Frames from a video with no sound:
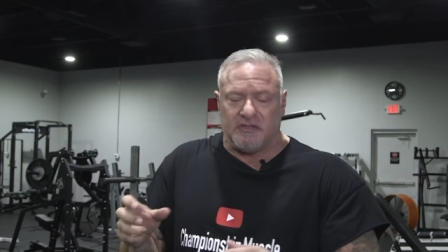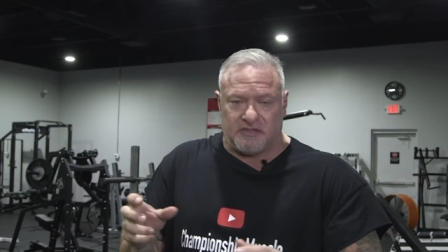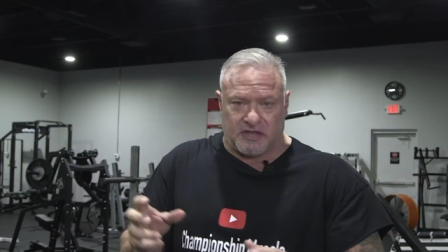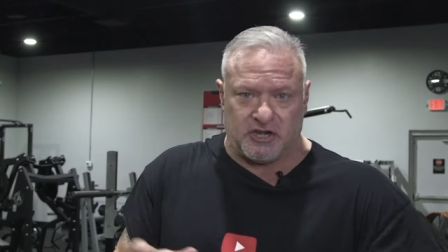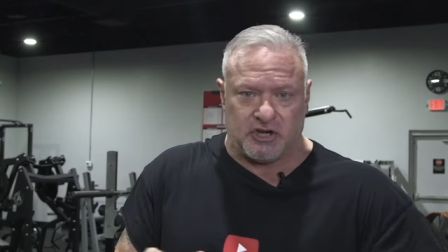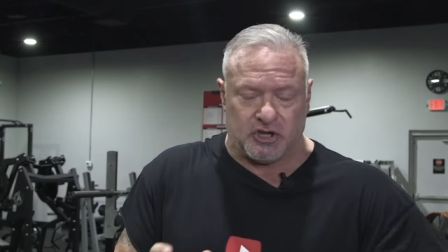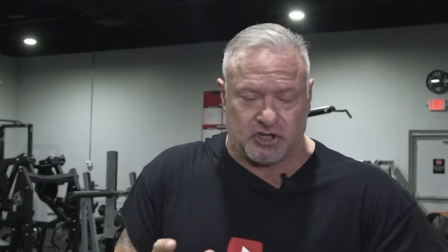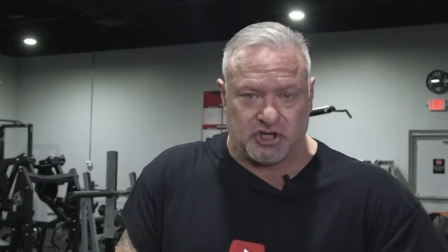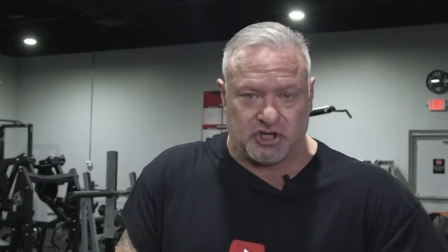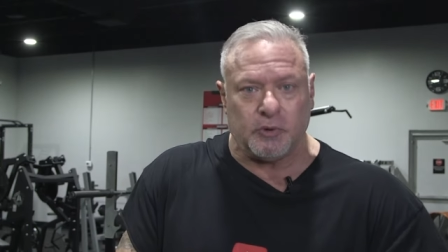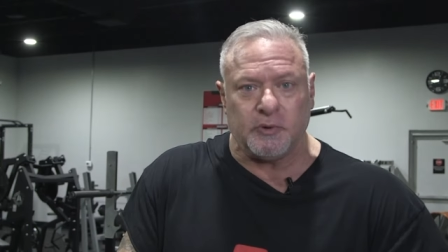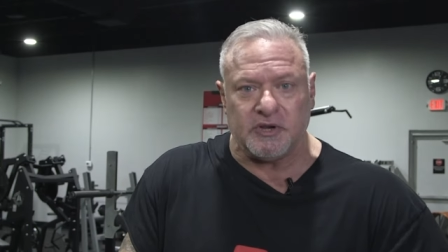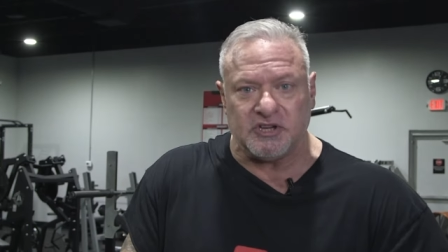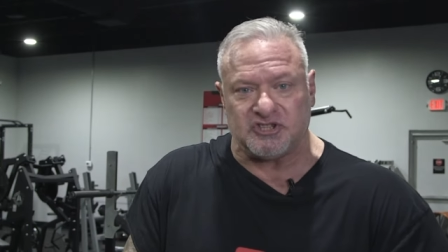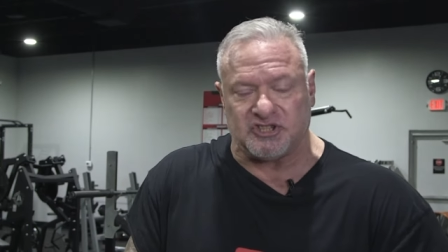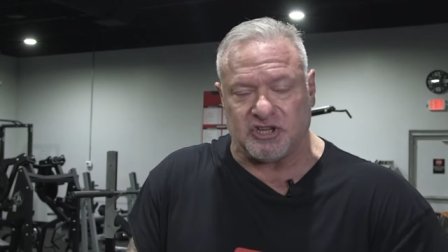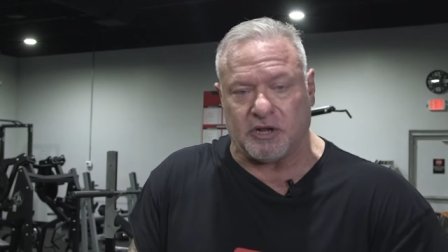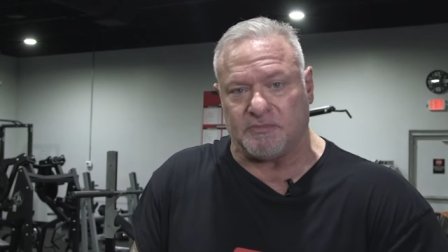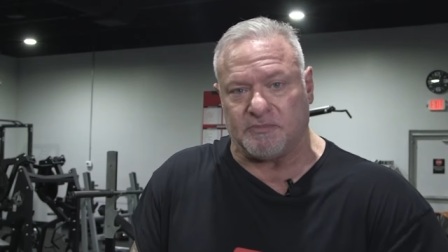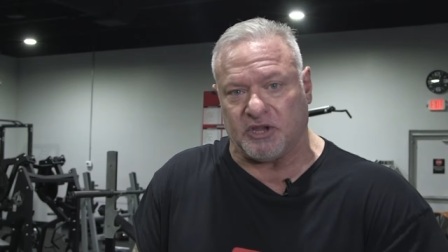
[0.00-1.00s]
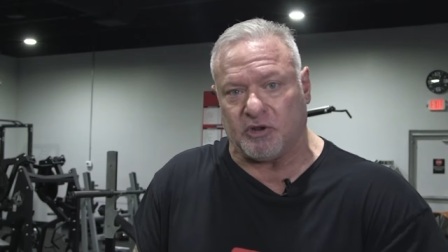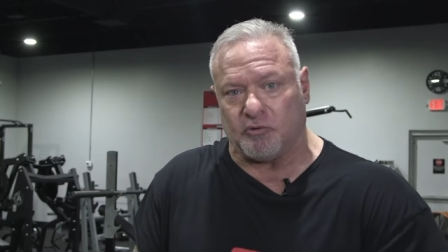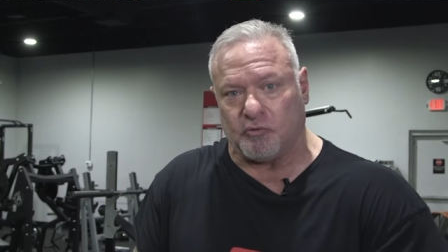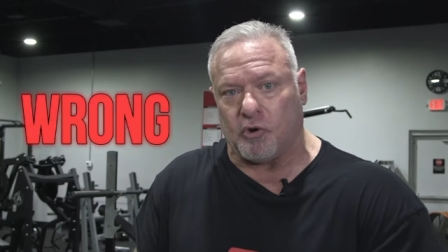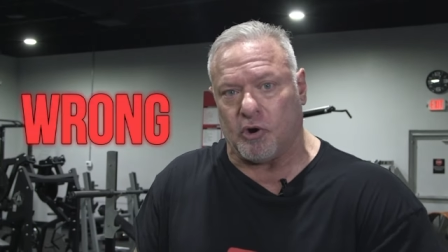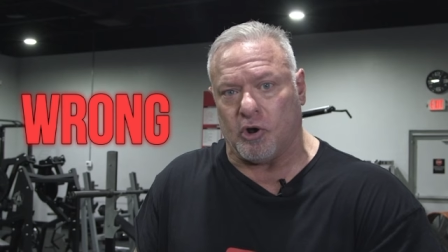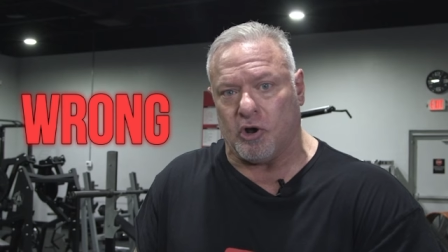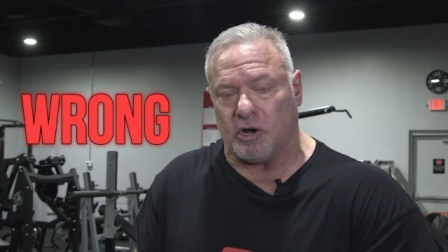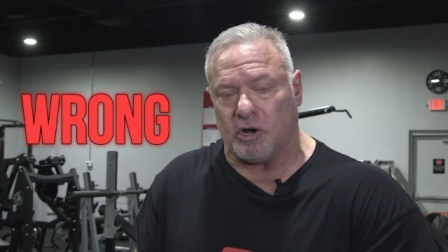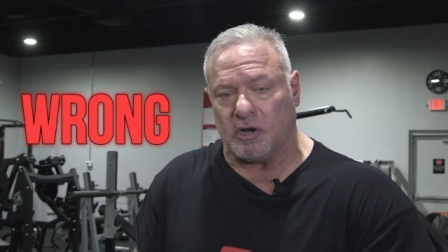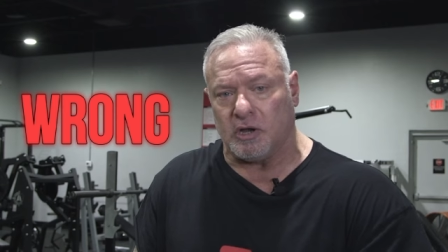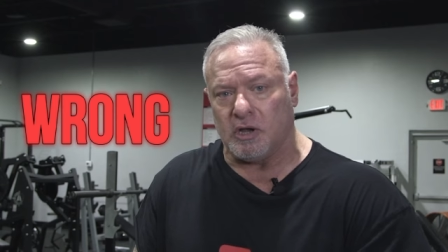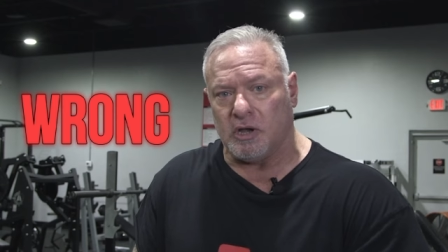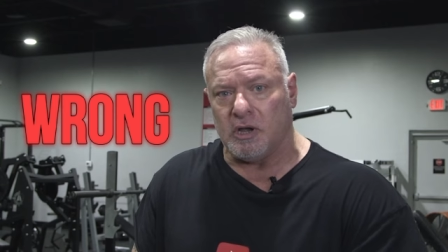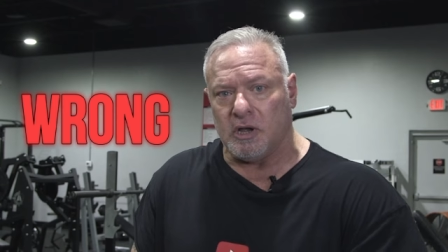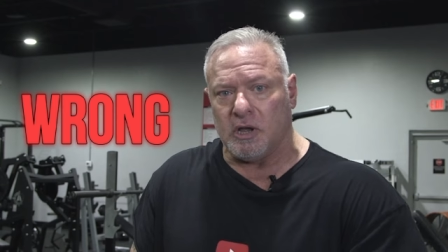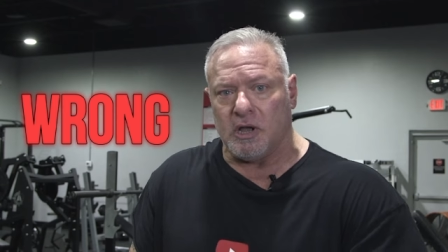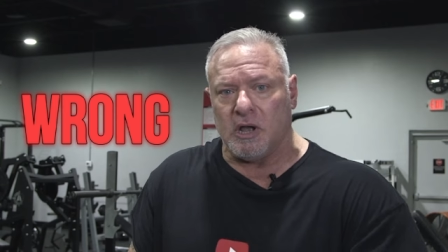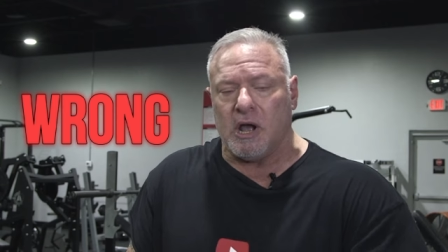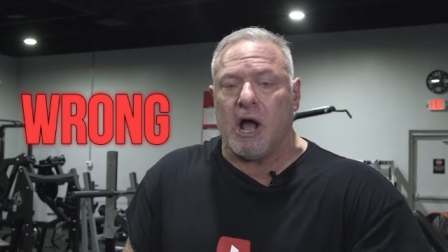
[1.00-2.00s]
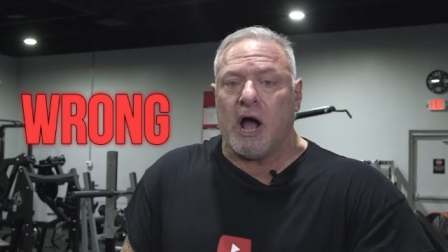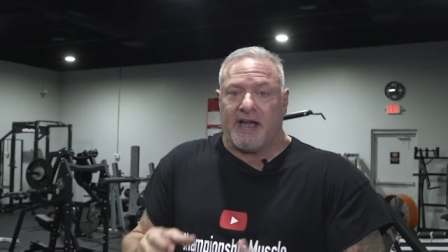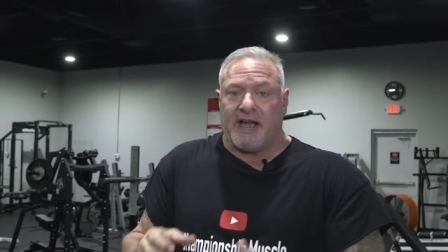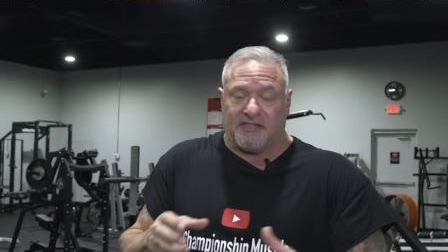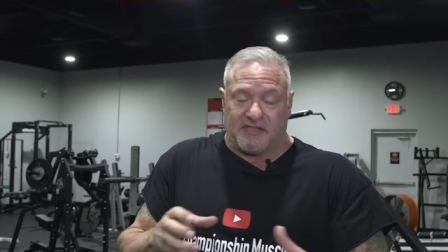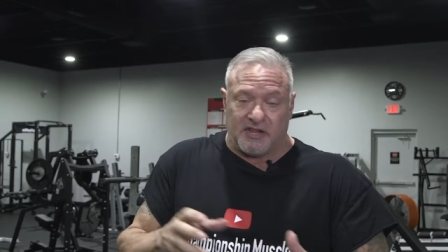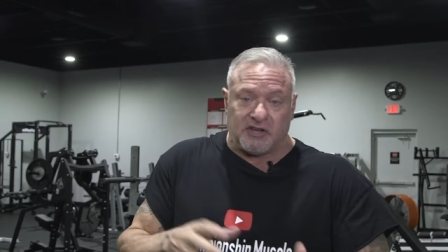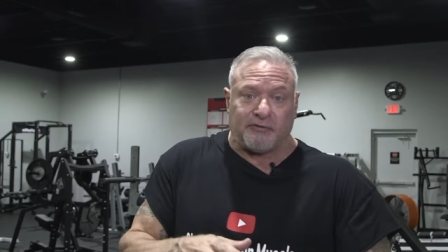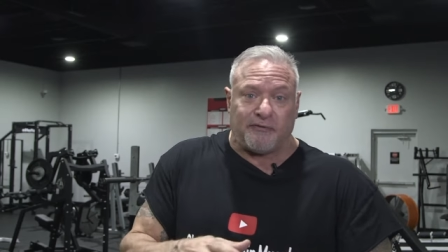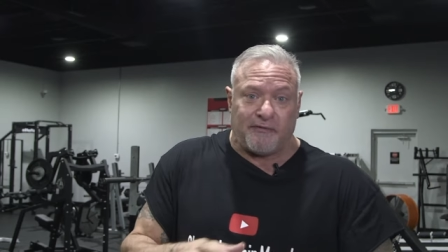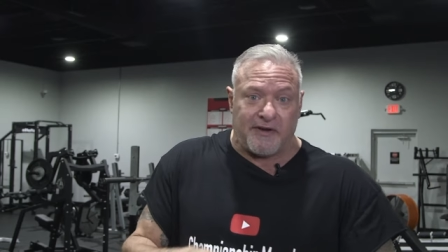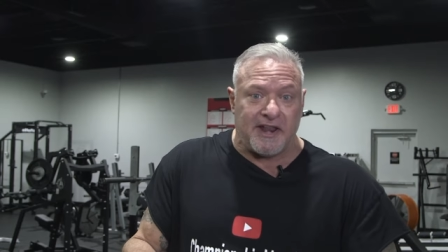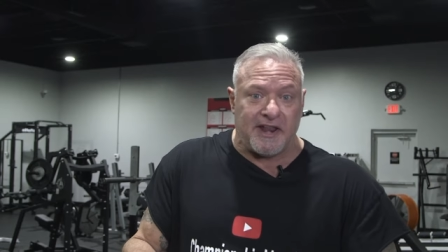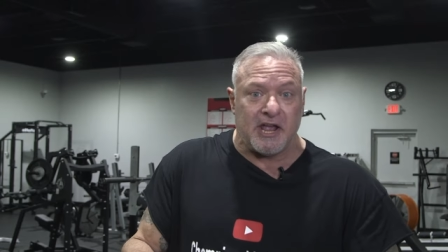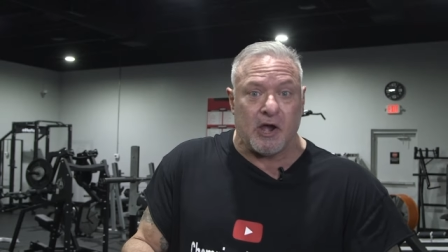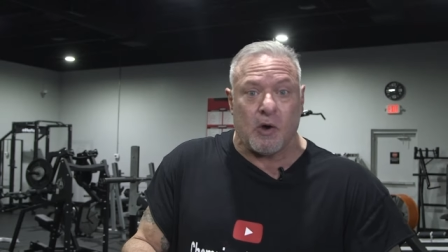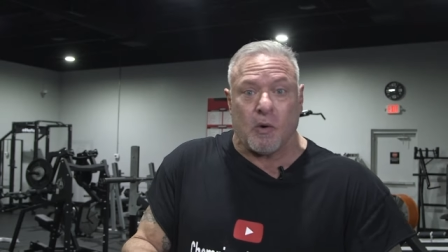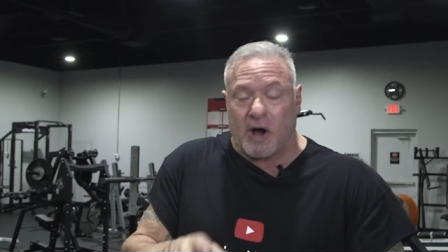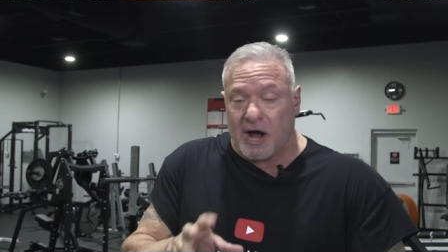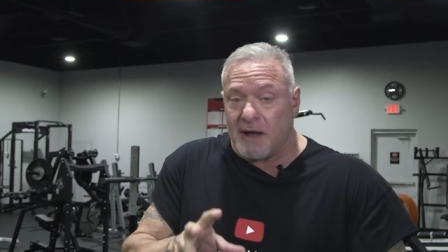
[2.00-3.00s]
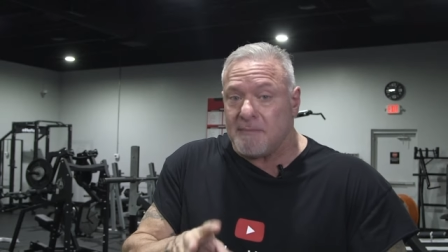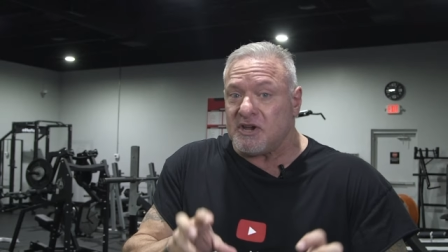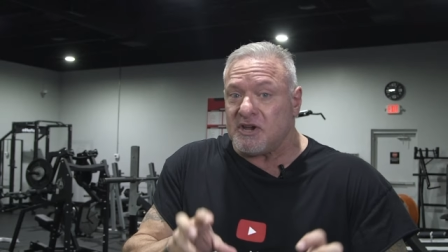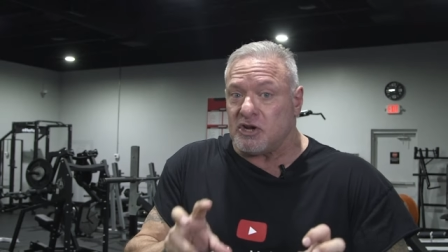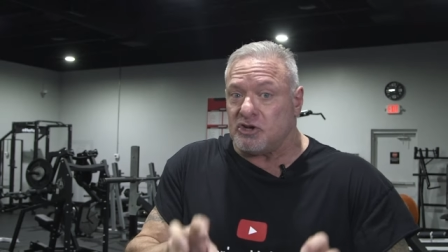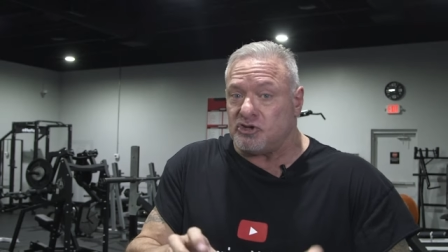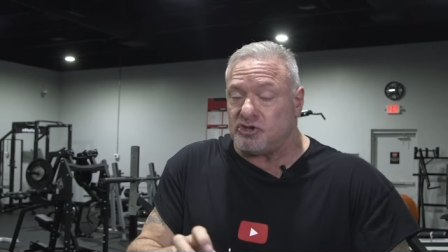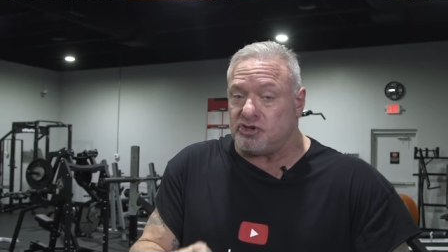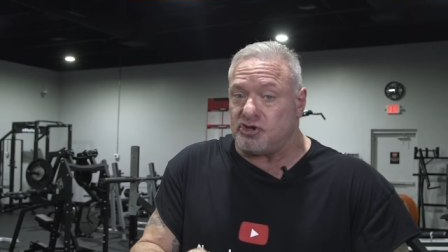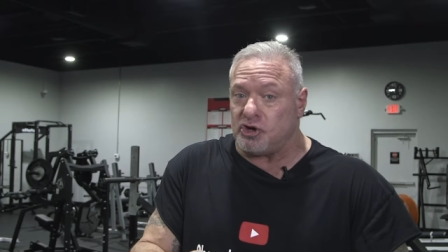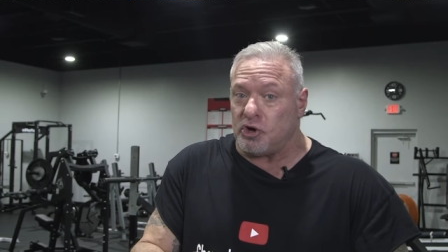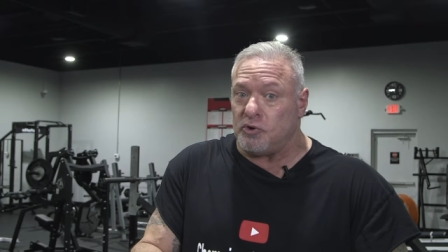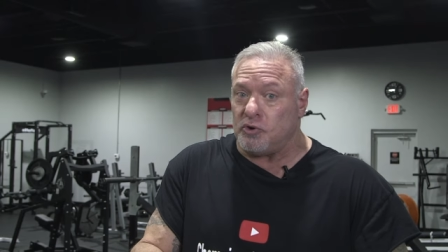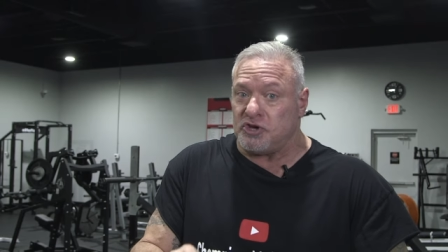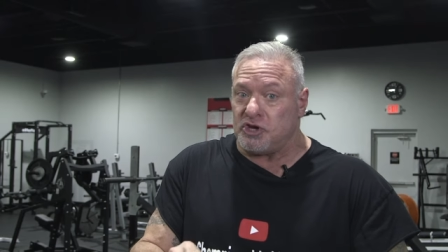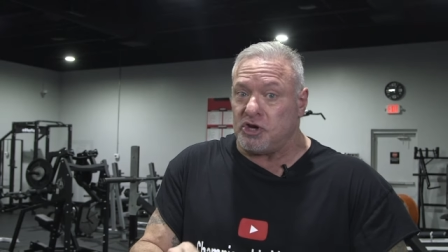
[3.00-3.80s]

then you're doing something wrong. In this video, I'm gonna show